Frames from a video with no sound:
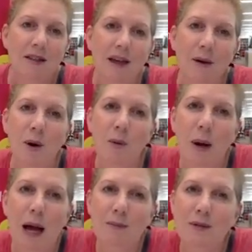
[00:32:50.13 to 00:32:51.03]
they were
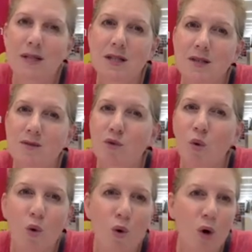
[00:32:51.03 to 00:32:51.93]
perhaps
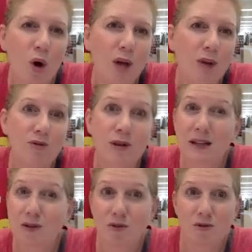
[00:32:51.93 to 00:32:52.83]
4, 3
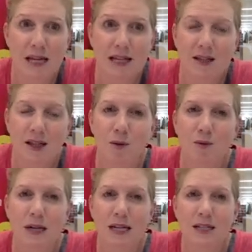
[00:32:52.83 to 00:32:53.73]
and 3. So they were
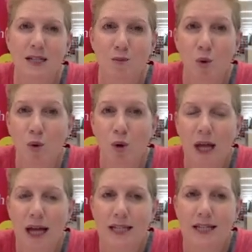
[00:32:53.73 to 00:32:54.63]
really small and